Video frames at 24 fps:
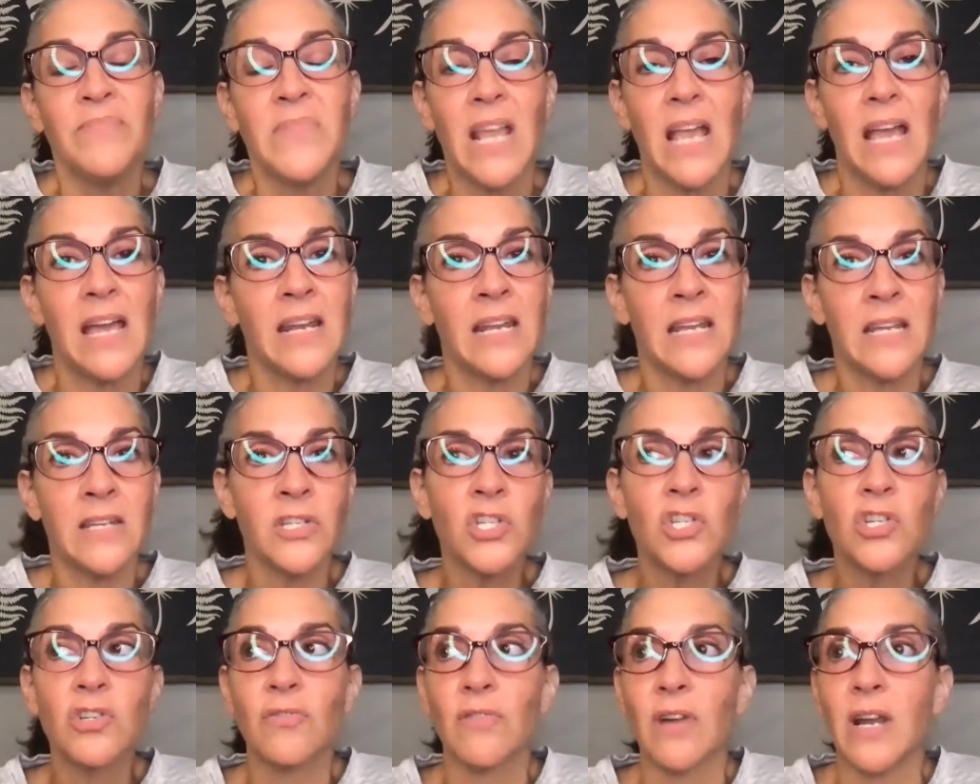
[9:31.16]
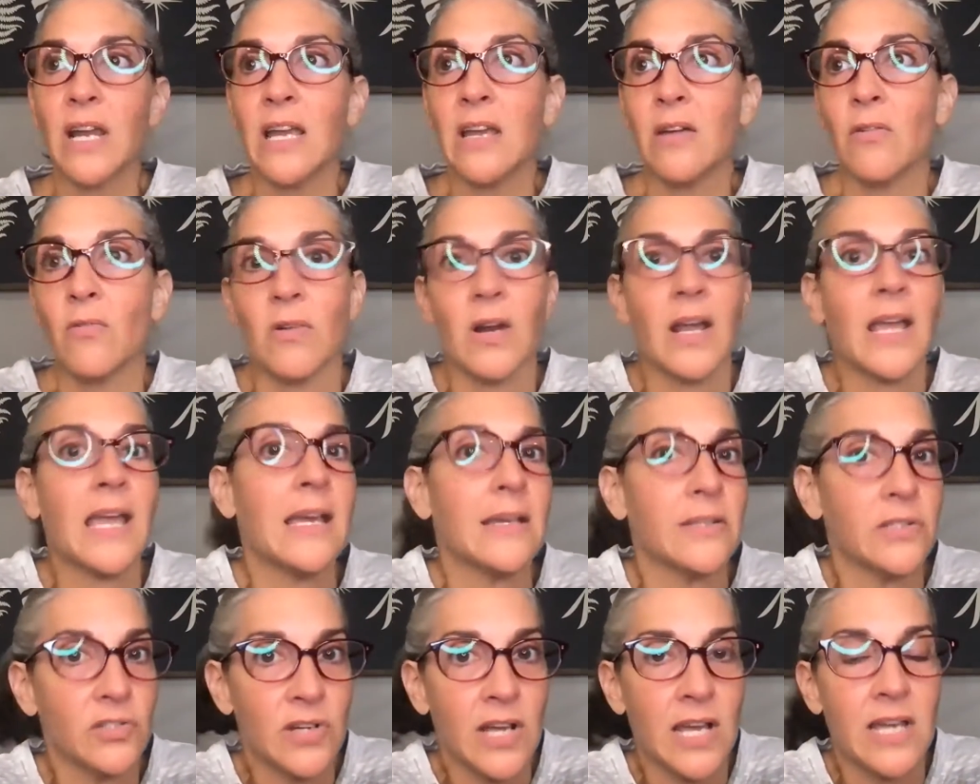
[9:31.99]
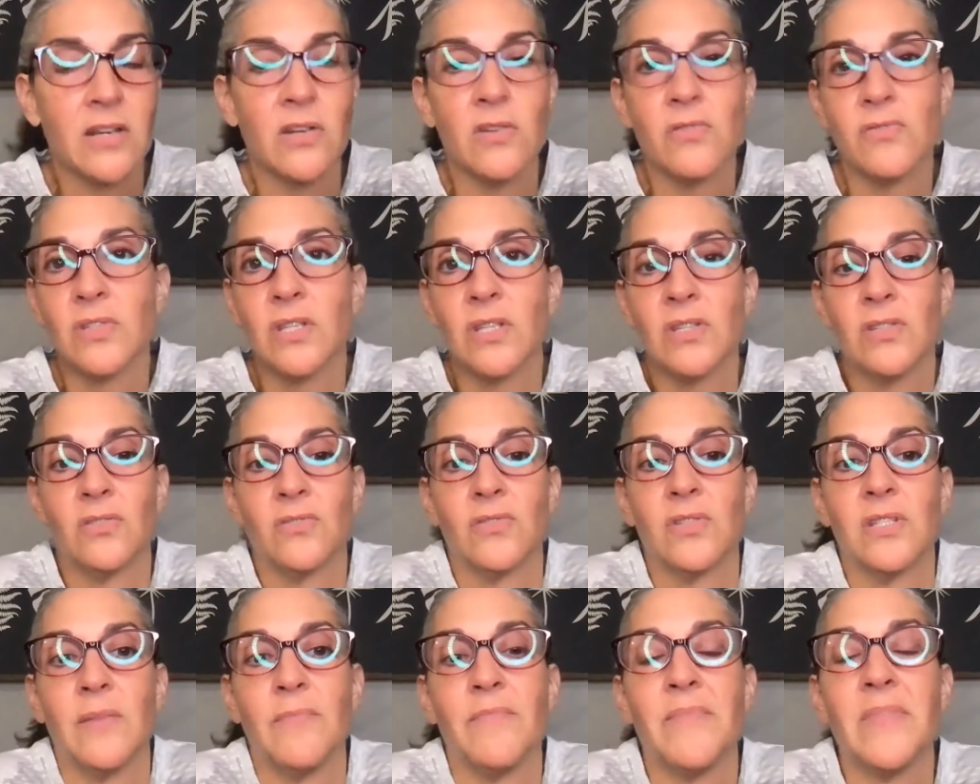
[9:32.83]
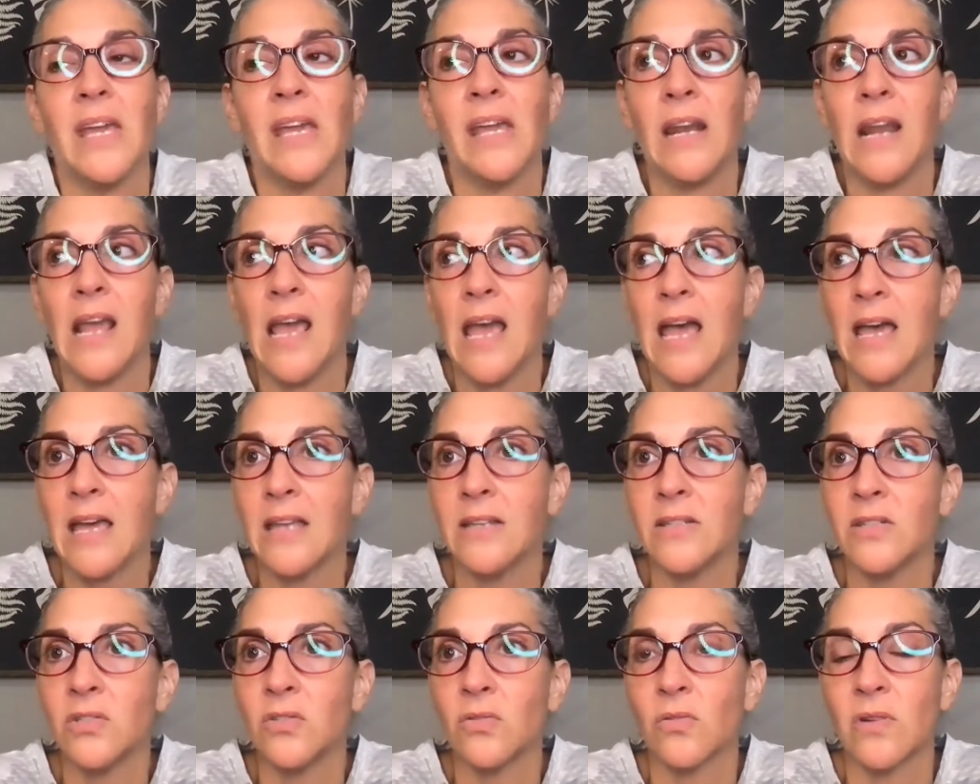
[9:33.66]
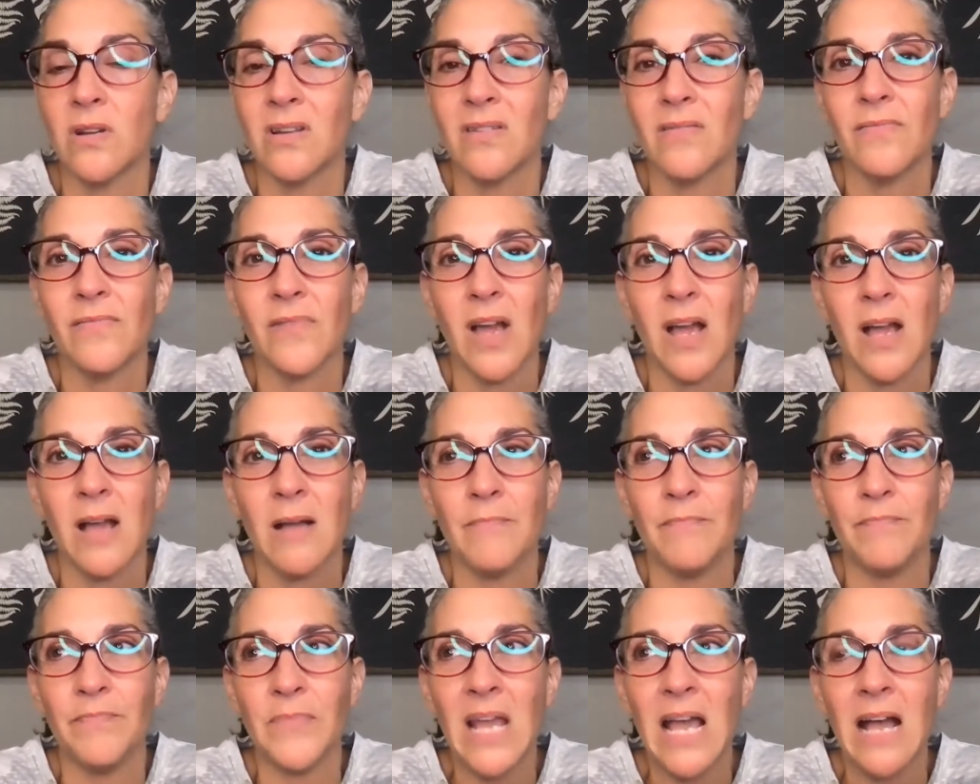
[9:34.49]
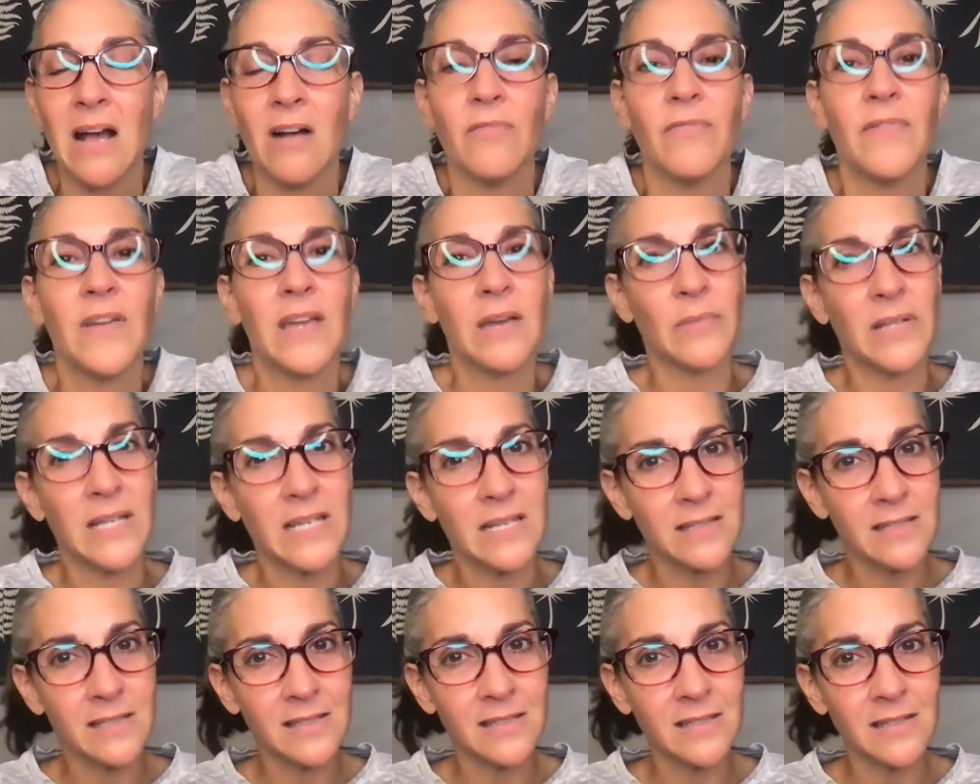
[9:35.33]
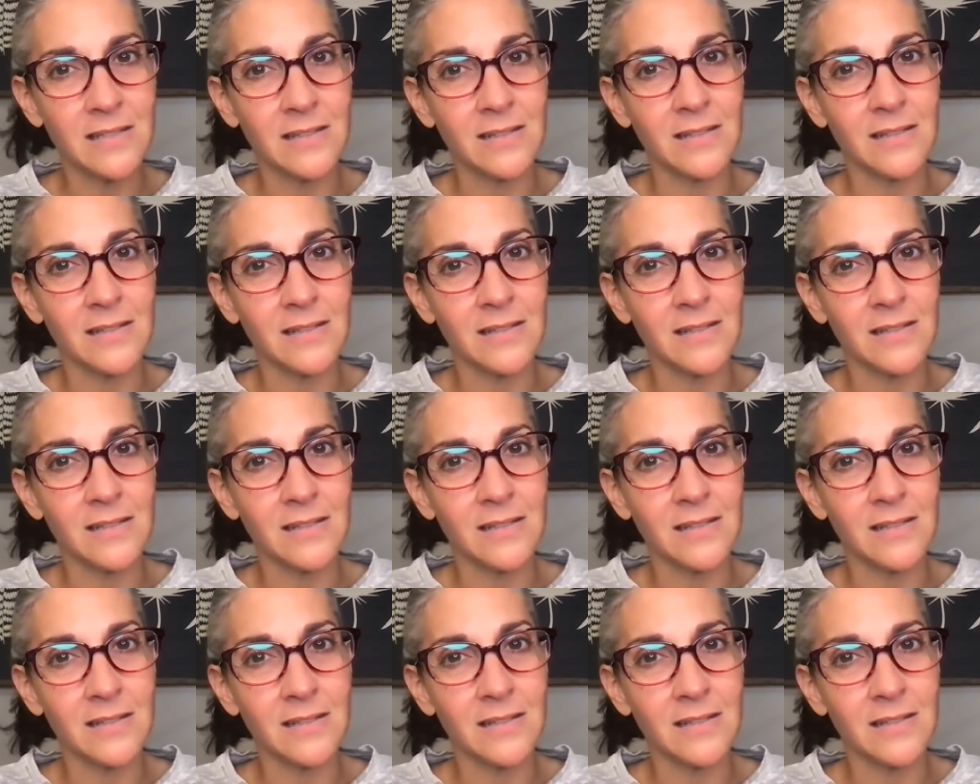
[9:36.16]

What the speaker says: an injury or cancer diagnosis or something, and sort of how families